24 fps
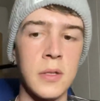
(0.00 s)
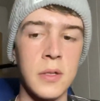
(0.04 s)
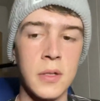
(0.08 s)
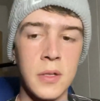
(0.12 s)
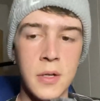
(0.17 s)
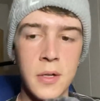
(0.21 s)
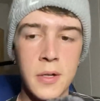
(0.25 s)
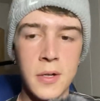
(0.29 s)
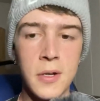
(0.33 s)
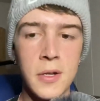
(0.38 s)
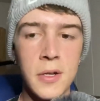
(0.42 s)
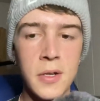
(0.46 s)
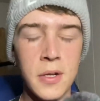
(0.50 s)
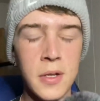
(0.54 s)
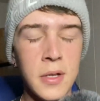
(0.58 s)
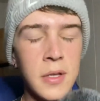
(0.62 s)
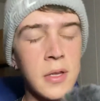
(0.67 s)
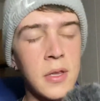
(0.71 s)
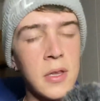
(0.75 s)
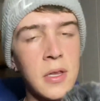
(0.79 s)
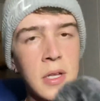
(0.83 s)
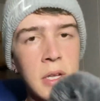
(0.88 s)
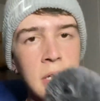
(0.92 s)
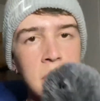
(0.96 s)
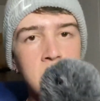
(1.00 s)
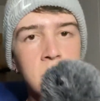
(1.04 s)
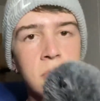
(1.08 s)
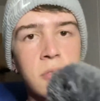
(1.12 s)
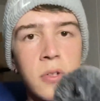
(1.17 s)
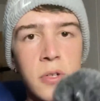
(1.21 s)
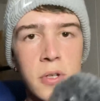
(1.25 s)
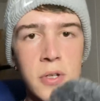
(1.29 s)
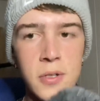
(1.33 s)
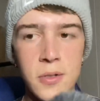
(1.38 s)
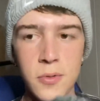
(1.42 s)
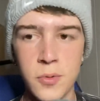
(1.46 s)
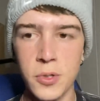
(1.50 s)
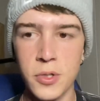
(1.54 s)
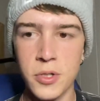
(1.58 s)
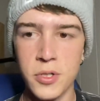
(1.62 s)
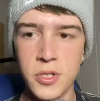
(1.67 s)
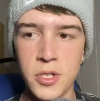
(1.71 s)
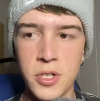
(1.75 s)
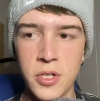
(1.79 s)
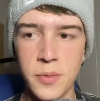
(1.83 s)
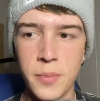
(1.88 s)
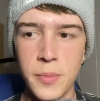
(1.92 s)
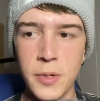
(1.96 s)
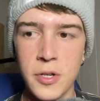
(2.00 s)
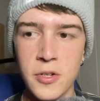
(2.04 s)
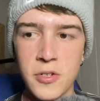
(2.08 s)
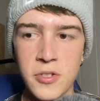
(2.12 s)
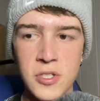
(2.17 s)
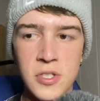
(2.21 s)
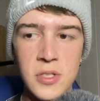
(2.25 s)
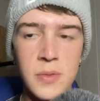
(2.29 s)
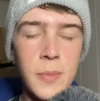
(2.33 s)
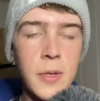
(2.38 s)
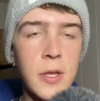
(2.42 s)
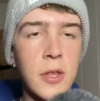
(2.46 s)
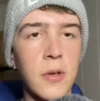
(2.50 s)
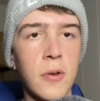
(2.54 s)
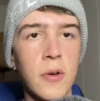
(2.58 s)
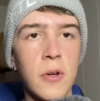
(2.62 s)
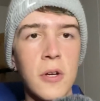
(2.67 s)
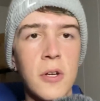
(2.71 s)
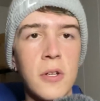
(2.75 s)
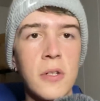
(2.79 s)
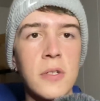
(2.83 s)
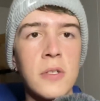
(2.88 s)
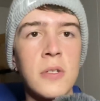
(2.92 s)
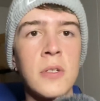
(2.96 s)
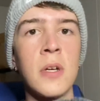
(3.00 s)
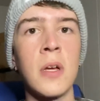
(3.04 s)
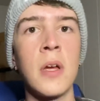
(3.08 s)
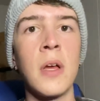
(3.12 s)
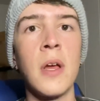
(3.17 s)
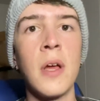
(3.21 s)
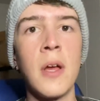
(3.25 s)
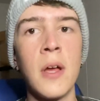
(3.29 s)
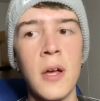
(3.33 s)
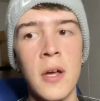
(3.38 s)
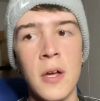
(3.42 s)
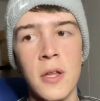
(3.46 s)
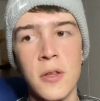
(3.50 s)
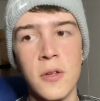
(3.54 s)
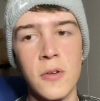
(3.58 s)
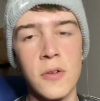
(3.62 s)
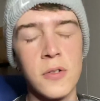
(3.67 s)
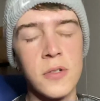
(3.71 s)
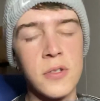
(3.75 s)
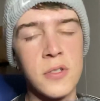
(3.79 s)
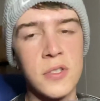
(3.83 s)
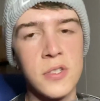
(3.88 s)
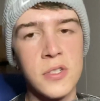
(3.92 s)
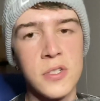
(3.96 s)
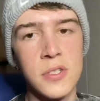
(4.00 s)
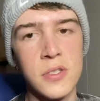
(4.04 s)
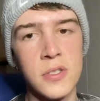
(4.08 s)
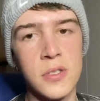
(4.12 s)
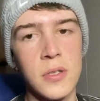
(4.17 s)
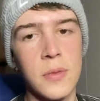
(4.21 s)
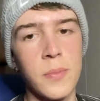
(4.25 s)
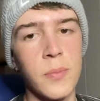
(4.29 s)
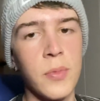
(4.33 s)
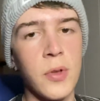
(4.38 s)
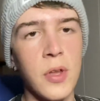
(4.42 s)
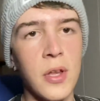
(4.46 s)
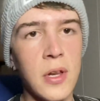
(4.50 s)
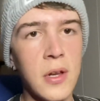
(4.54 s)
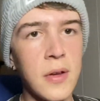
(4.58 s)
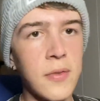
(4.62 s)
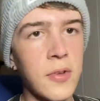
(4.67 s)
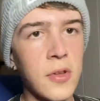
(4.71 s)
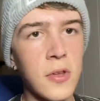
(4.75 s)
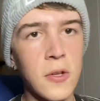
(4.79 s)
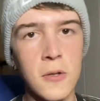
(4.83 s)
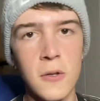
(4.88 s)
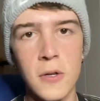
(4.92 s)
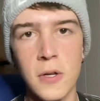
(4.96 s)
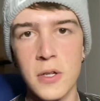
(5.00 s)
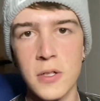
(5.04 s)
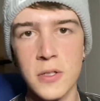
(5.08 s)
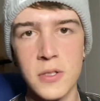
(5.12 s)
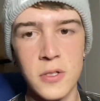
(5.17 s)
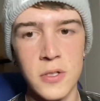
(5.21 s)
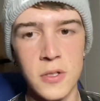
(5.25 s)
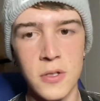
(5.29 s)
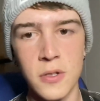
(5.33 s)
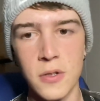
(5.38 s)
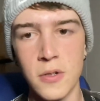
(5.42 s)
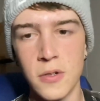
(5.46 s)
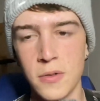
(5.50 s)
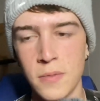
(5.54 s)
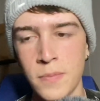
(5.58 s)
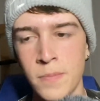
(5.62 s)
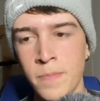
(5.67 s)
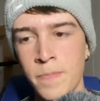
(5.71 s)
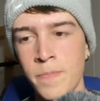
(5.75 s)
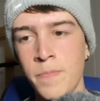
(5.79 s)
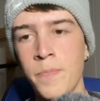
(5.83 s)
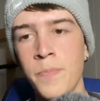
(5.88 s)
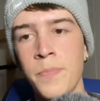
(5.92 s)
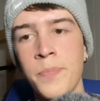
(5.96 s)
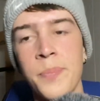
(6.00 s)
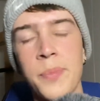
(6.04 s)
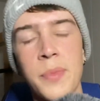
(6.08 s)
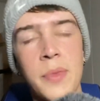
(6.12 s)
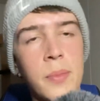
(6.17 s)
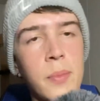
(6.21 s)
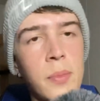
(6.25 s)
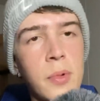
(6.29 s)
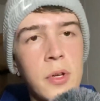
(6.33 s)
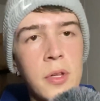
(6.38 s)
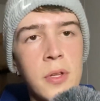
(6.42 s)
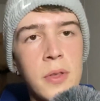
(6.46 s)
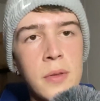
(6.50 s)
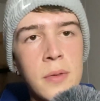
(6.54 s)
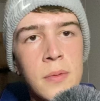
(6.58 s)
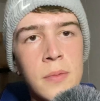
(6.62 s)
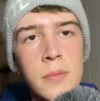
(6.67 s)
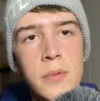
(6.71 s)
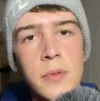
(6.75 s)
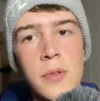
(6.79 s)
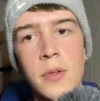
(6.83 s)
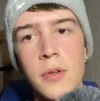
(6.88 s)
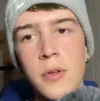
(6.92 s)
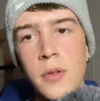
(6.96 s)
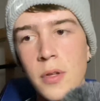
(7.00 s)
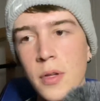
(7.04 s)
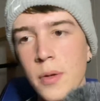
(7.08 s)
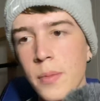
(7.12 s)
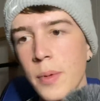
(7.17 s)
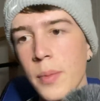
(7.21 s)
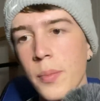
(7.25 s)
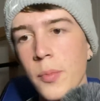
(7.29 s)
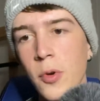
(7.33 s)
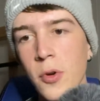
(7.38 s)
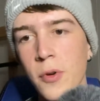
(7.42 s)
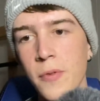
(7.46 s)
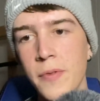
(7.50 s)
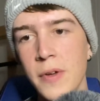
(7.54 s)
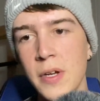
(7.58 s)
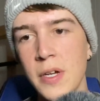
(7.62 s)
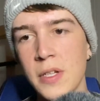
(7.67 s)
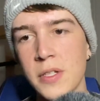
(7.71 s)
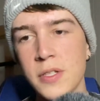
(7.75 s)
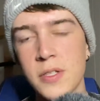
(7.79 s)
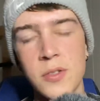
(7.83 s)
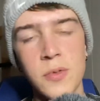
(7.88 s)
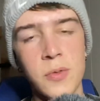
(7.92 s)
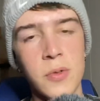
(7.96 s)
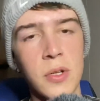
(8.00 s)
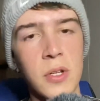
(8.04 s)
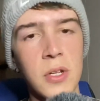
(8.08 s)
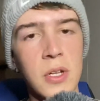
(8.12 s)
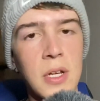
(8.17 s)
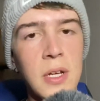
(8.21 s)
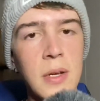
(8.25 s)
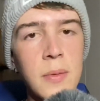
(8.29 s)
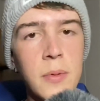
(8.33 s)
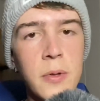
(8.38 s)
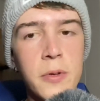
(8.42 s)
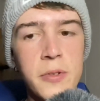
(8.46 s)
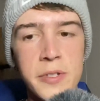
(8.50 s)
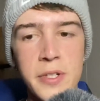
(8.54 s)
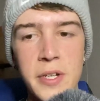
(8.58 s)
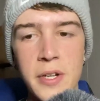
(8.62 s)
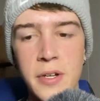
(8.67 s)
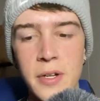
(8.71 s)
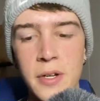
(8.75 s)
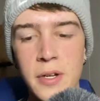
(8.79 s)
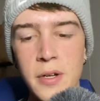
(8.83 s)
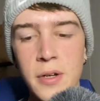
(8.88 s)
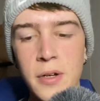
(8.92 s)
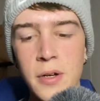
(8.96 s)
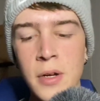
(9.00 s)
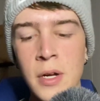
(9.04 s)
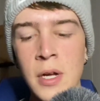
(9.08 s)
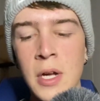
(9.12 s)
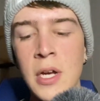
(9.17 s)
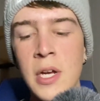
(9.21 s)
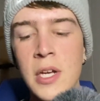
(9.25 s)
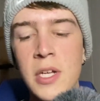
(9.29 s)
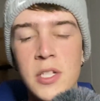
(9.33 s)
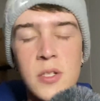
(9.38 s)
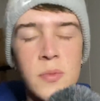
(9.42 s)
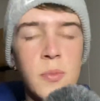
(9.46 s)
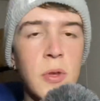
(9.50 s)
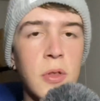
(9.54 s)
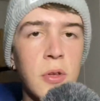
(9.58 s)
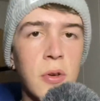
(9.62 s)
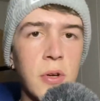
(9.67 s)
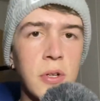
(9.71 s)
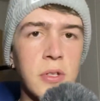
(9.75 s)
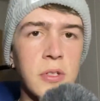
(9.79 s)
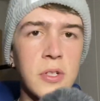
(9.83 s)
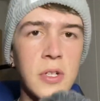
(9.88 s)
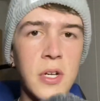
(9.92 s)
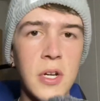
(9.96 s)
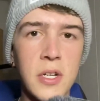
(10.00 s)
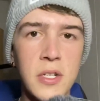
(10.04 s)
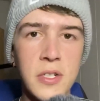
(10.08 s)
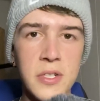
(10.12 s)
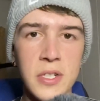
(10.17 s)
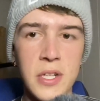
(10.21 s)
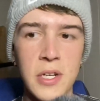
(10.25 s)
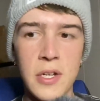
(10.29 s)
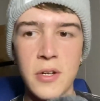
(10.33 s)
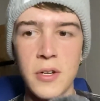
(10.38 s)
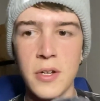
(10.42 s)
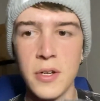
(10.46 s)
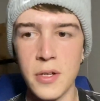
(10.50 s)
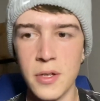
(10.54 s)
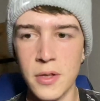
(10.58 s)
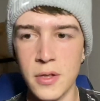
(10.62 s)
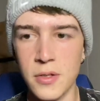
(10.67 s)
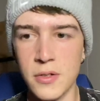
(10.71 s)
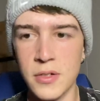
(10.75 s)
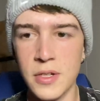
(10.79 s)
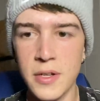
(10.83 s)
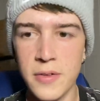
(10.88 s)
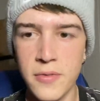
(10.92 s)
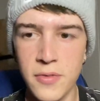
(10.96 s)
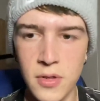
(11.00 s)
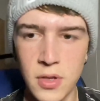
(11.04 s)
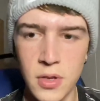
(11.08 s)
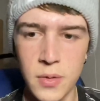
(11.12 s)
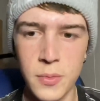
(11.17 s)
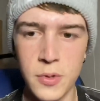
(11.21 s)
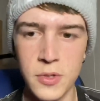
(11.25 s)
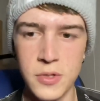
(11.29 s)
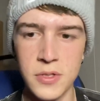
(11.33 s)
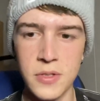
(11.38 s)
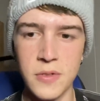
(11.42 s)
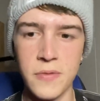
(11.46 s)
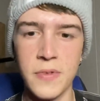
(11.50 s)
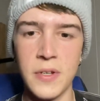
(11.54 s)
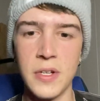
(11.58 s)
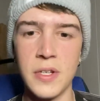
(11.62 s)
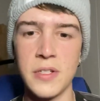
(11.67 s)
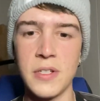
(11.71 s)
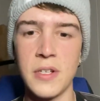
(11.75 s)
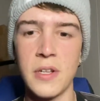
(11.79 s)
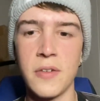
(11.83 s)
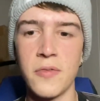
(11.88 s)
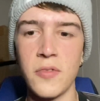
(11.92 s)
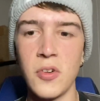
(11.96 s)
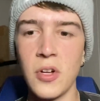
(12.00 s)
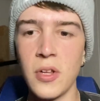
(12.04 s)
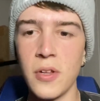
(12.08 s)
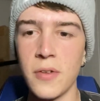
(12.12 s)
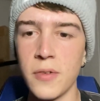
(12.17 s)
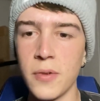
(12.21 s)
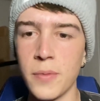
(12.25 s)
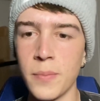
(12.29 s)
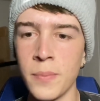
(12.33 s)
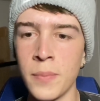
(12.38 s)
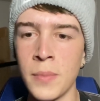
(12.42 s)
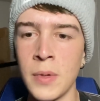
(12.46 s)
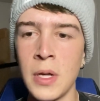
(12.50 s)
Alright, and last grind we're going to talk about is Smith grinds. There's plenty of other grinds to learn, but they're a little bit more advanced, so we're going to keep those out of here. Smith grinds are kind of scary. They're definitely the most advanced out of all of them.